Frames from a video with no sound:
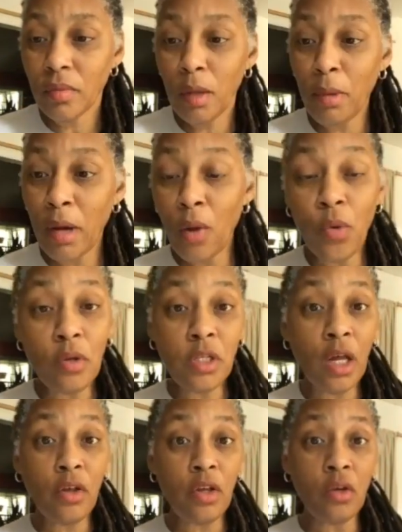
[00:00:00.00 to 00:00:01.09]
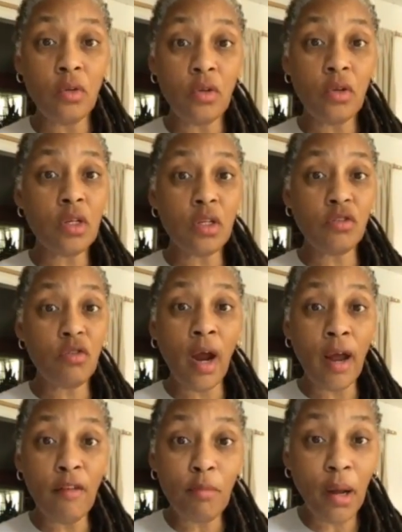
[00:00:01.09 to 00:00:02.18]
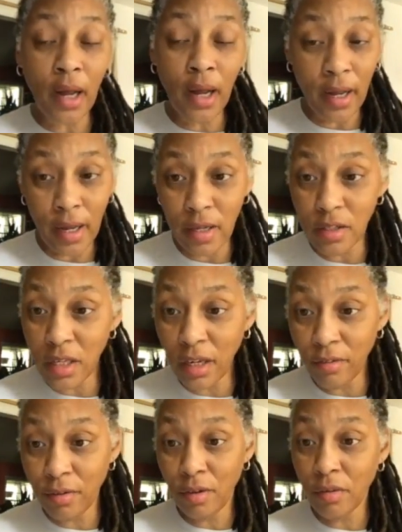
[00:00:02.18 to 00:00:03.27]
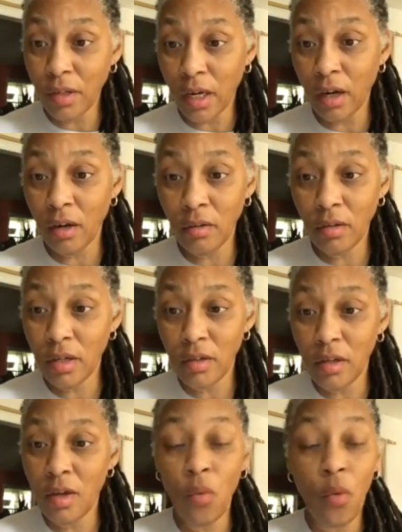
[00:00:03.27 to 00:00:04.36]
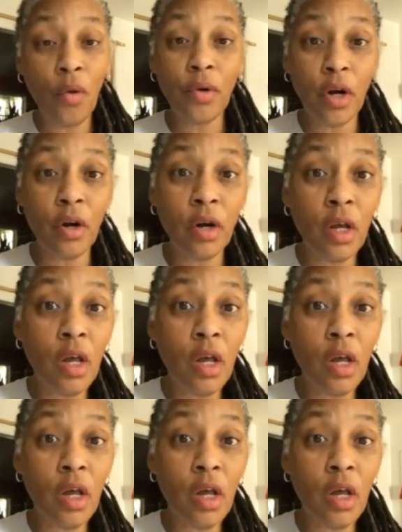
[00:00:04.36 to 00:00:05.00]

But I will tell you, you can just drive by and see if they're there. It won't hurt.